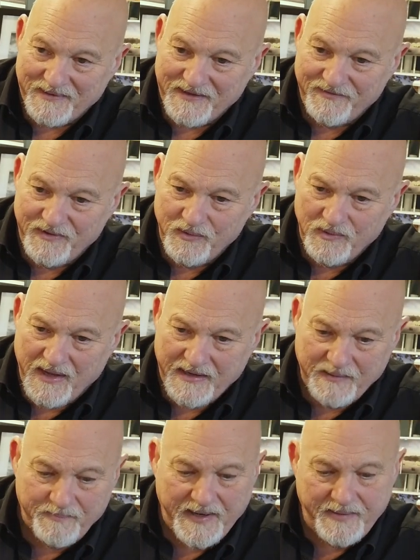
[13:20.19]
But if you
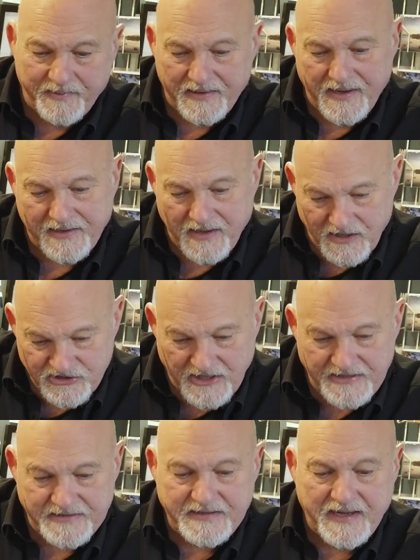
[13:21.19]
like a paper like Arch
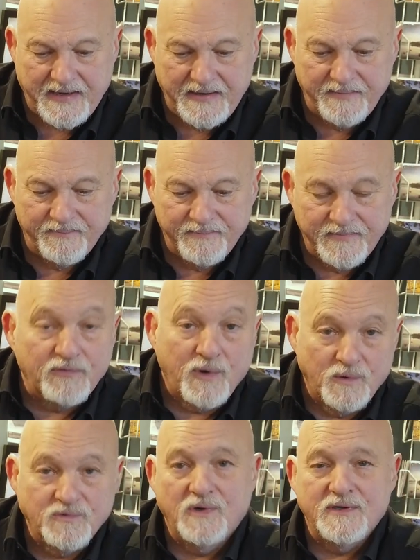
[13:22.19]
88, the
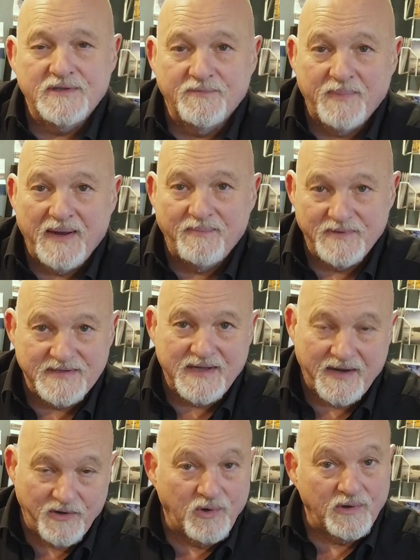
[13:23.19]
Rolls Royce of papers as
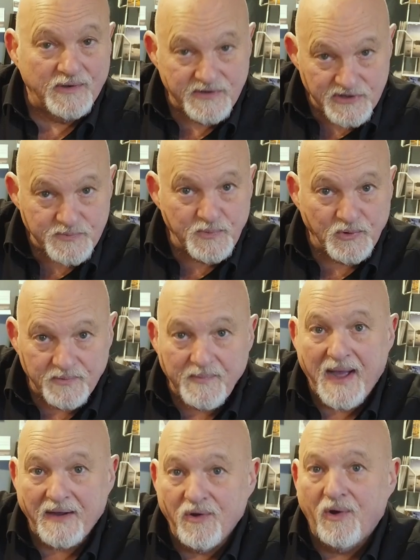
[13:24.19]
I call it, the smooth
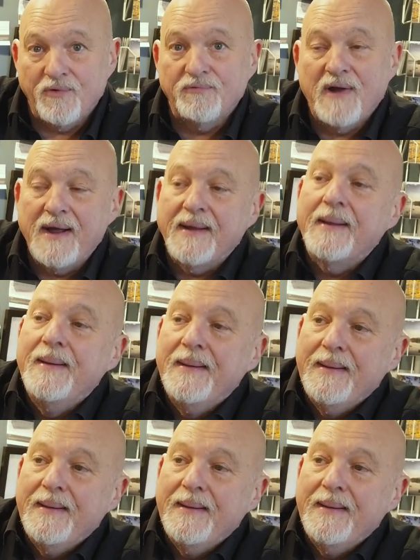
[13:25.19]
matte cotton rag,